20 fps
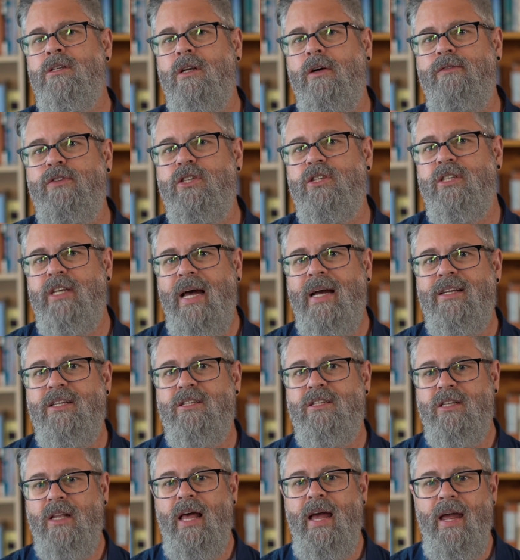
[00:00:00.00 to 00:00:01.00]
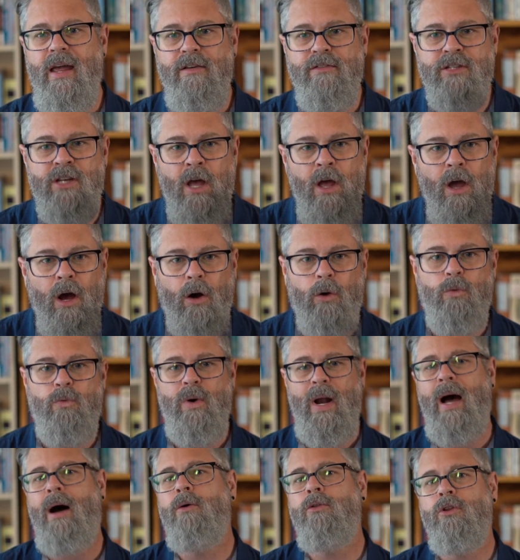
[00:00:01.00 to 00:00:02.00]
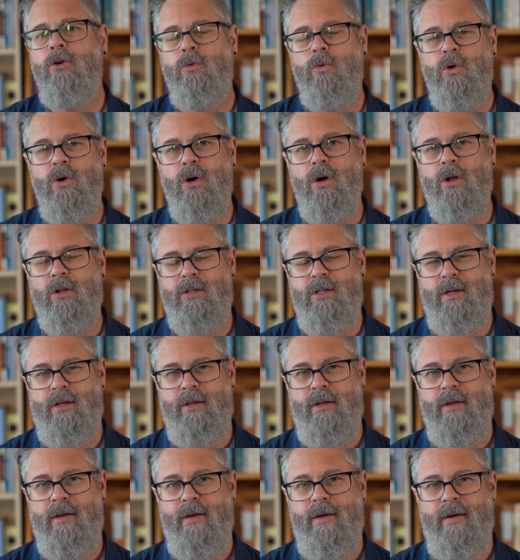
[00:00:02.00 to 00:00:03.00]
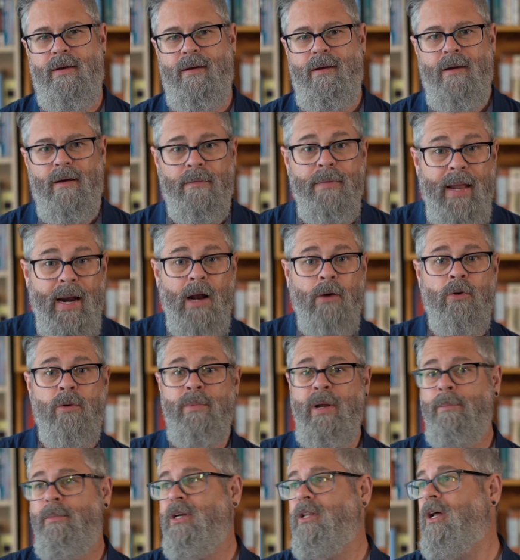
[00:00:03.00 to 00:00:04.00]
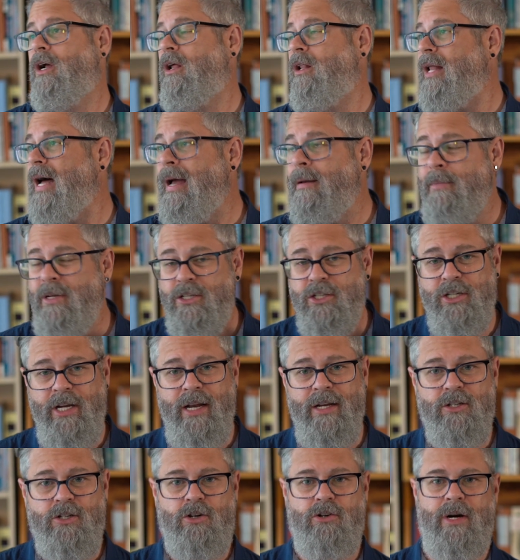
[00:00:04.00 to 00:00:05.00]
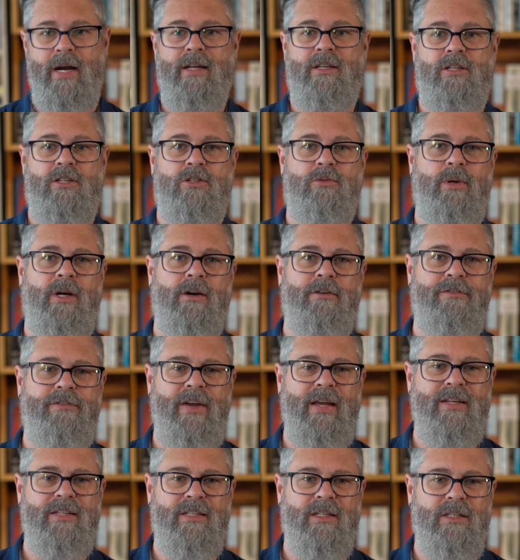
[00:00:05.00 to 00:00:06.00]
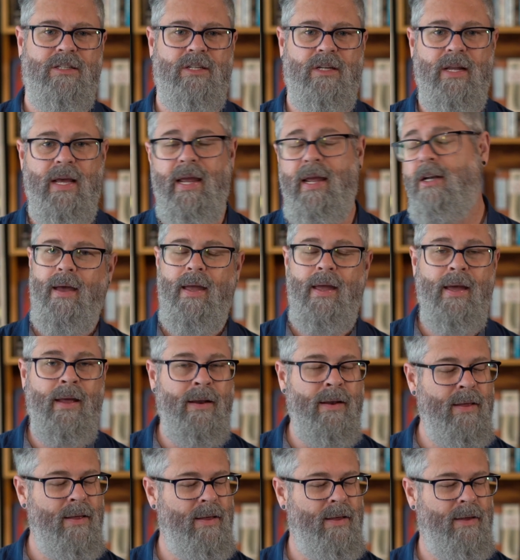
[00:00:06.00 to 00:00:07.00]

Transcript: of sex slaves around the world. And then I remembered the climate change crisis we are facing today. And